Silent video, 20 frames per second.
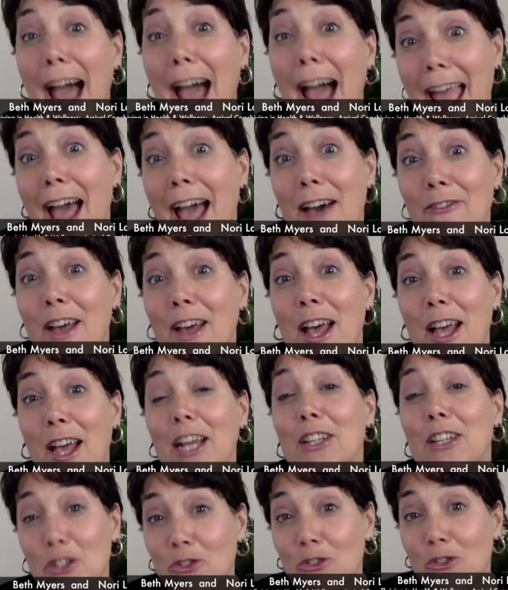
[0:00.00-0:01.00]
I have
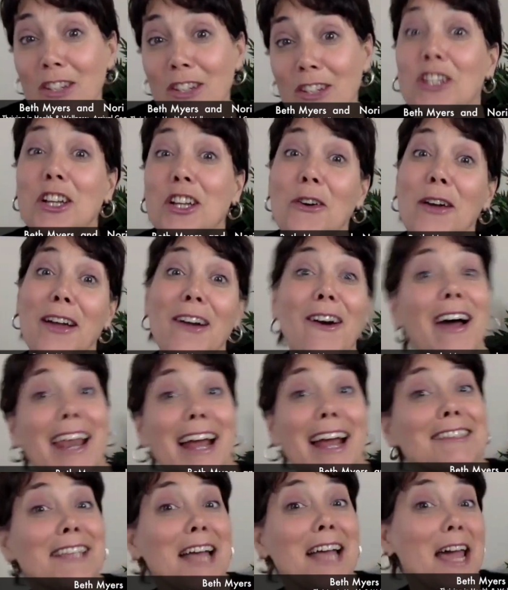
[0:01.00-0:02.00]
construction going on
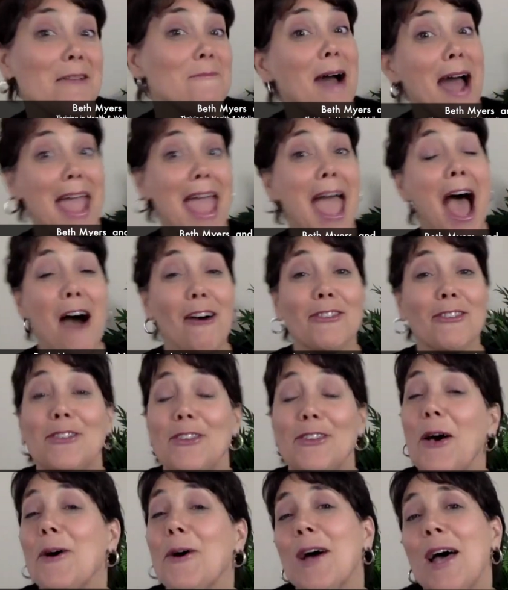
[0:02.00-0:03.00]
outside of my house.
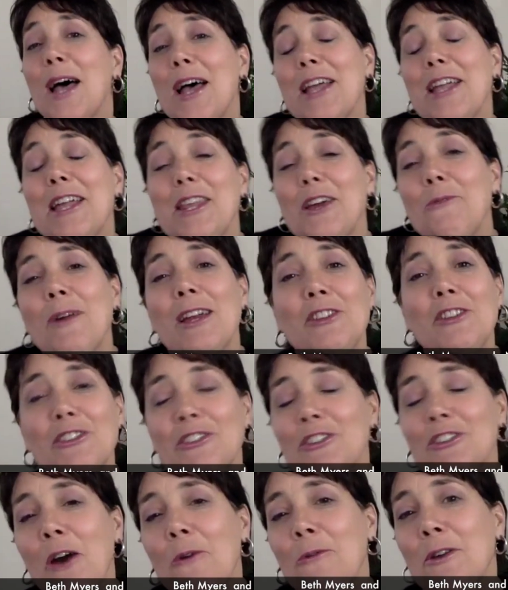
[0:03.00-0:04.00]
So, we just
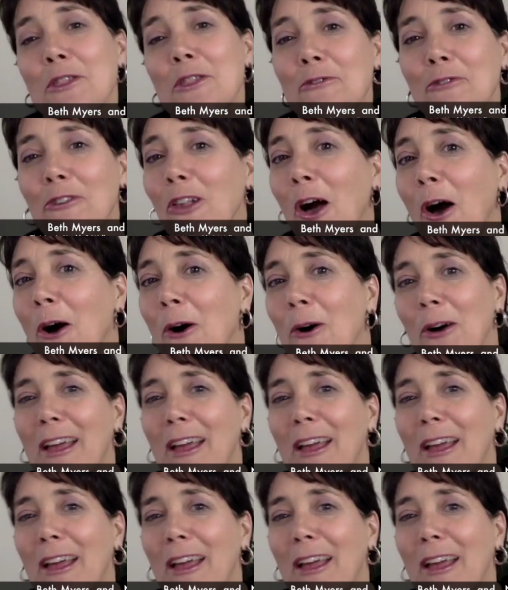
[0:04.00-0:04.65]
go with the flow.